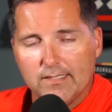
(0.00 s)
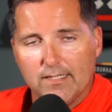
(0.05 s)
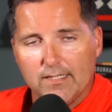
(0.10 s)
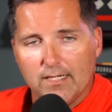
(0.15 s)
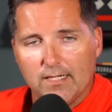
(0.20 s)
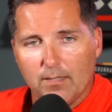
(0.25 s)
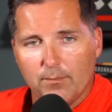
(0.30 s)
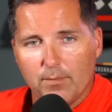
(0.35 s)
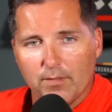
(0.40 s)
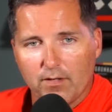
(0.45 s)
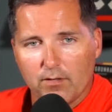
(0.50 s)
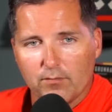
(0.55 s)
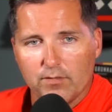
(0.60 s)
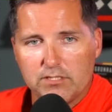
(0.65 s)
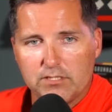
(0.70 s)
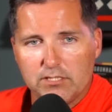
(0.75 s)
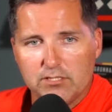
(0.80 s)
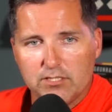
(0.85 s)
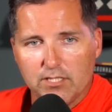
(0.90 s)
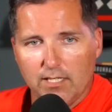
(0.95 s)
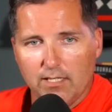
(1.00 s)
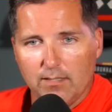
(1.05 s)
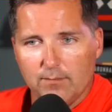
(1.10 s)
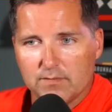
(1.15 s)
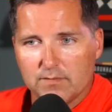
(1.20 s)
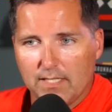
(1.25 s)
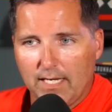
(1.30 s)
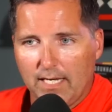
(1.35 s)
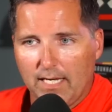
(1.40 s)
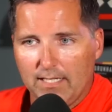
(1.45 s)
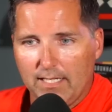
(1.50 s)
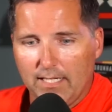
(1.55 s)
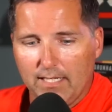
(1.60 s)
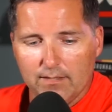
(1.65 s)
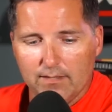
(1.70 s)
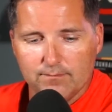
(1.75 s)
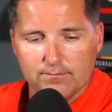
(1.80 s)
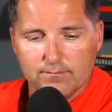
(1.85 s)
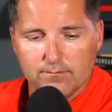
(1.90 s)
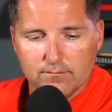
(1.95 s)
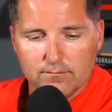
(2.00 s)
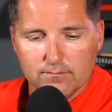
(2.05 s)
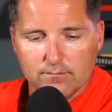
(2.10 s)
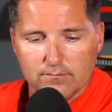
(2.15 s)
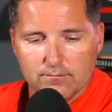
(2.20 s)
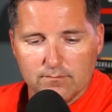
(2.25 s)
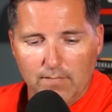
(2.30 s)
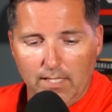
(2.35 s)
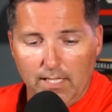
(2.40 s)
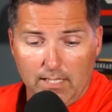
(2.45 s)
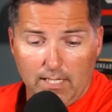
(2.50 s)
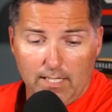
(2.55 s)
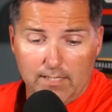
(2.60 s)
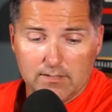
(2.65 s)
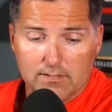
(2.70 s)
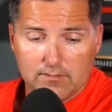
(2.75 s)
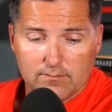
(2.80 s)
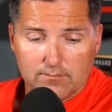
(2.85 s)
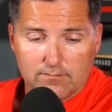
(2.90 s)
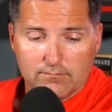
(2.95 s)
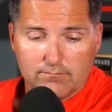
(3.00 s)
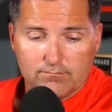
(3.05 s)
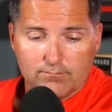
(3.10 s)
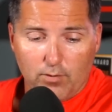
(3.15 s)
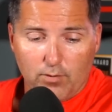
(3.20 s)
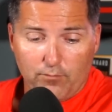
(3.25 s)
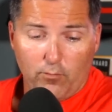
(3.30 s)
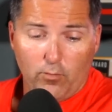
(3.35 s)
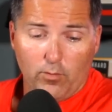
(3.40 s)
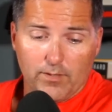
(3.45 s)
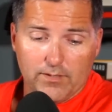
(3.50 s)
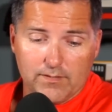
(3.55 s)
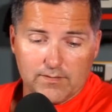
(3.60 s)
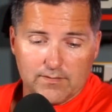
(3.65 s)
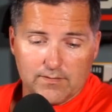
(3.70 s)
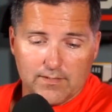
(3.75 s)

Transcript: uh, but I thought Richie James had a a nice performance.